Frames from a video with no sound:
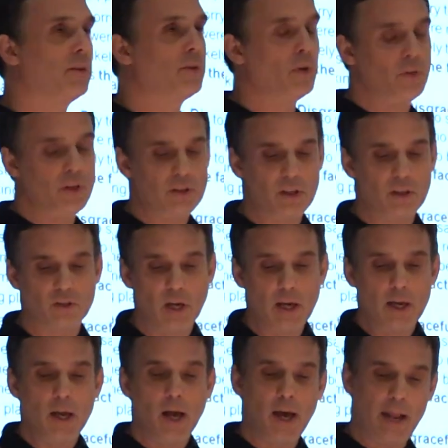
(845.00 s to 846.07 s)
So this is
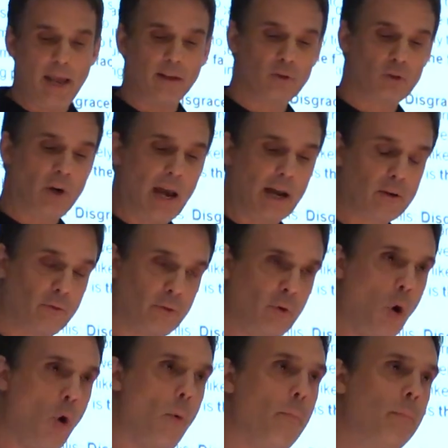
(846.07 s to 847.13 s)
an extract
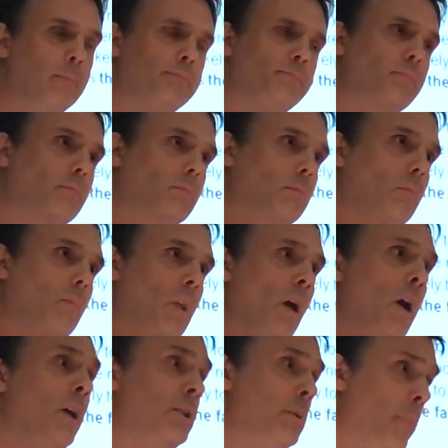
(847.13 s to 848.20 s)
from
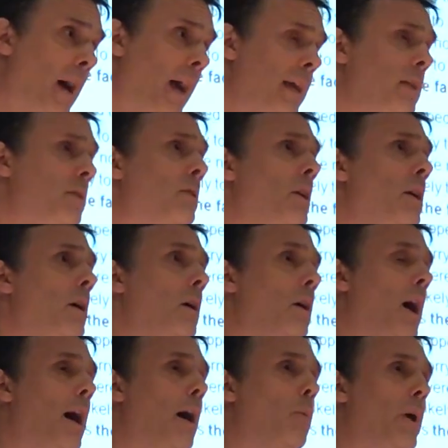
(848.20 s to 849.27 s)
a debate
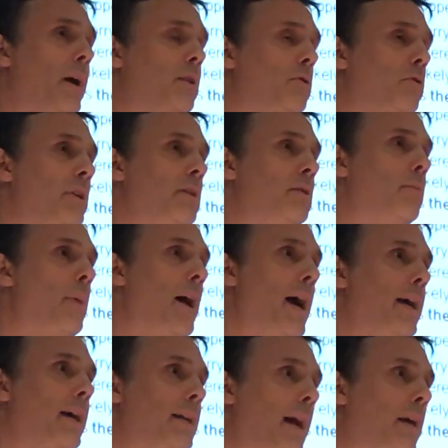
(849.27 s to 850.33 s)
where Theresa
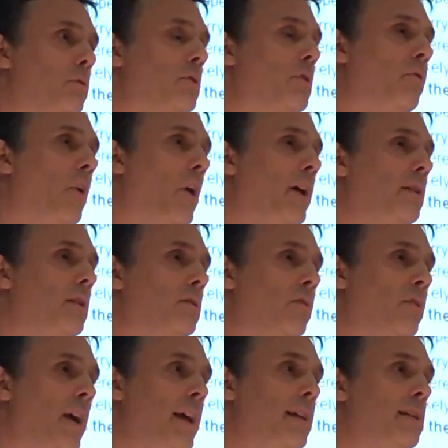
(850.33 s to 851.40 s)
May announced the findings
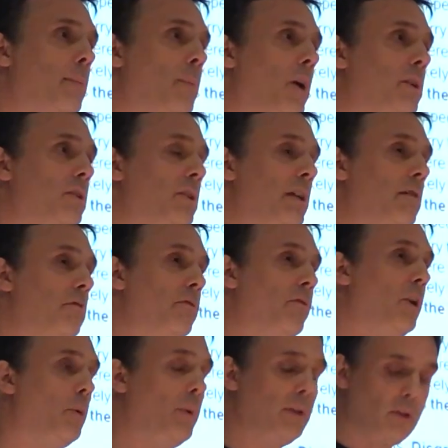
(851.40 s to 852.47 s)
of the HMIC
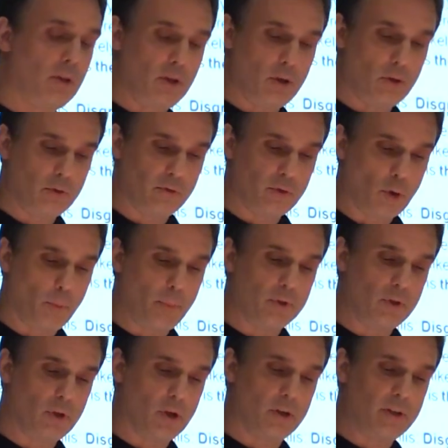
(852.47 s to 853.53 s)
review into the use of stop
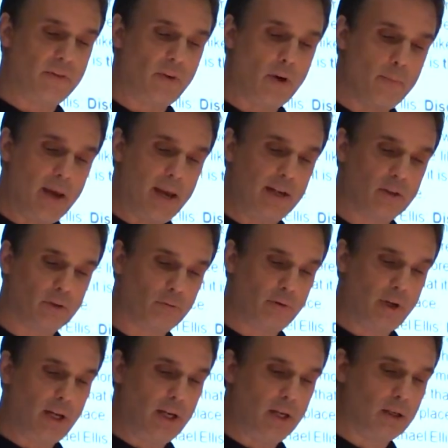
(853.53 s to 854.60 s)
and search. If I may just
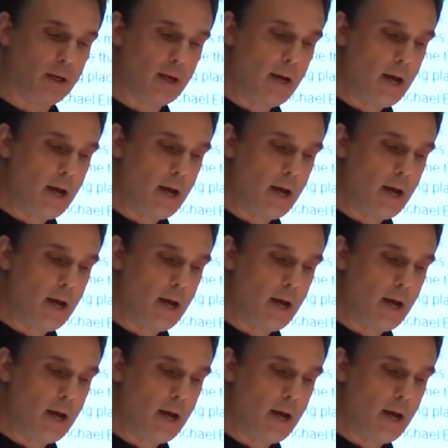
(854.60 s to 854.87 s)
read